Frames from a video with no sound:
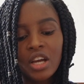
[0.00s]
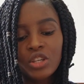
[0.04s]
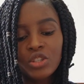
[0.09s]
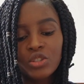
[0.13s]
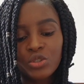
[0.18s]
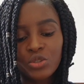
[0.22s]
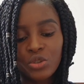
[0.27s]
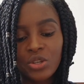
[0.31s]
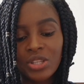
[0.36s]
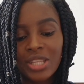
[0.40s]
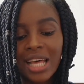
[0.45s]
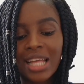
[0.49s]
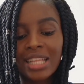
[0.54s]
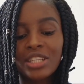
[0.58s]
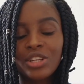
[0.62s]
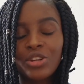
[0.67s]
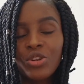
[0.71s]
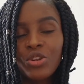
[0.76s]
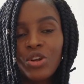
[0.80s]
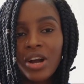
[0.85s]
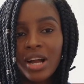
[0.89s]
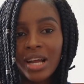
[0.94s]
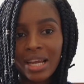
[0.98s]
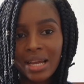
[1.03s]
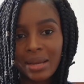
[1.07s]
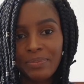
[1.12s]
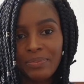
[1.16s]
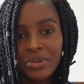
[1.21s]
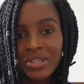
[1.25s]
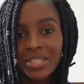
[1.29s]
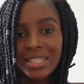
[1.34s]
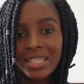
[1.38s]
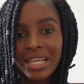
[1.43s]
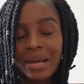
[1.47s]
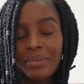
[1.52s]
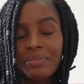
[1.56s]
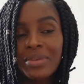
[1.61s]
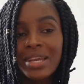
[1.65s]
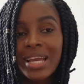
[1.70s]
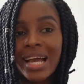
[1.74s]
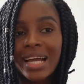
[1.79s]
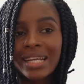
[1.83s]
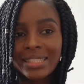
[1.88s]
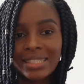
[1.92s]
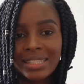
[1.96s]
so that the longer piece can be
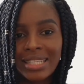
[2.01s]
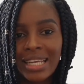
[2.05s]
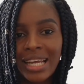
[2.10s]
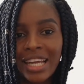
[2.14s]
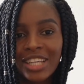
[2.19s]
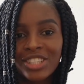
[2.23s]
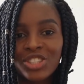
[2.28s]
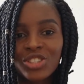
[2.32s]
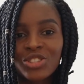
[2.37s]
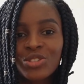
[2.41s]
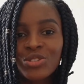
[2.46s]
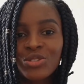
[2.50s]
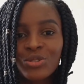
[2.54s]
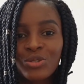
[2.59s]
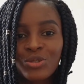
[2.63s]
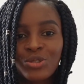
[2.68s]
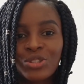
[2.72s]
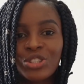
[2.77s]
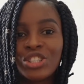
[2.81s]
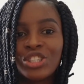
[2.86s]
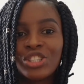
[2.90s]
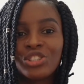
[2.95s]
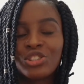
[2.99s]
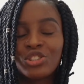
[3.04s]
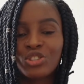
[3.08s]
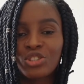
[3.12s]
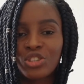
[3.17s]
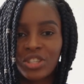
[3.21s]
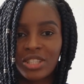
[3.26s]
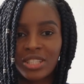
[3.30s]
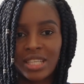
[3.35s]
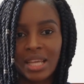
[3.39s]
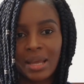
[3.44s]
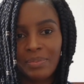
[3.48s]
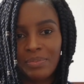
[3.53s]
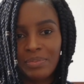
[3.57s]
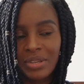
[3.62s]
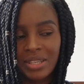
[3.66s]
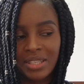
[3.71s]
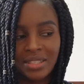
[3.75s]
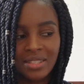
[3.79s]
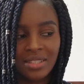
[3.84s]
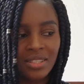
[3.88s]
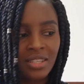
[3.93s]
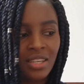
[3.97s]
attached to the shorter
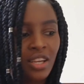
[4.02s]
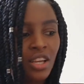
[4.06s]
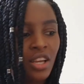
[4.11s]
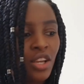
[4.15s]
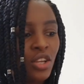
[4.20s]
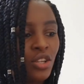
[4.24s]
piece.